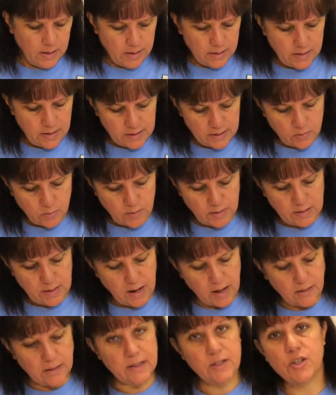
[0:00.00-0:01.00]
This one,
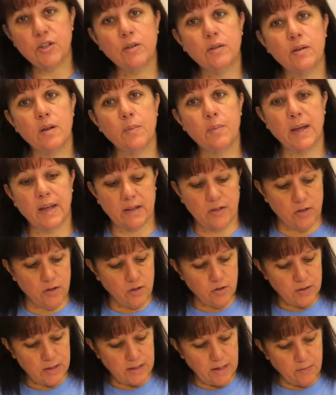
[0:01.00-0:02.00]
I'll let you imagine
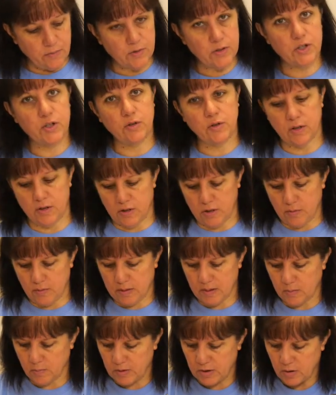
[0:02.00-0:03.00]
yourself what you can do
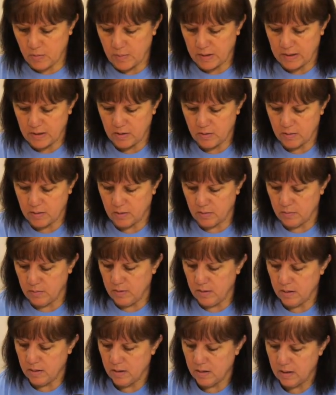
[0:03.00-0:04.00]
with it when you make your
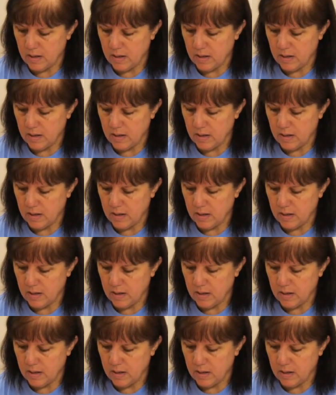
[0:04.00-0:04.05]
own.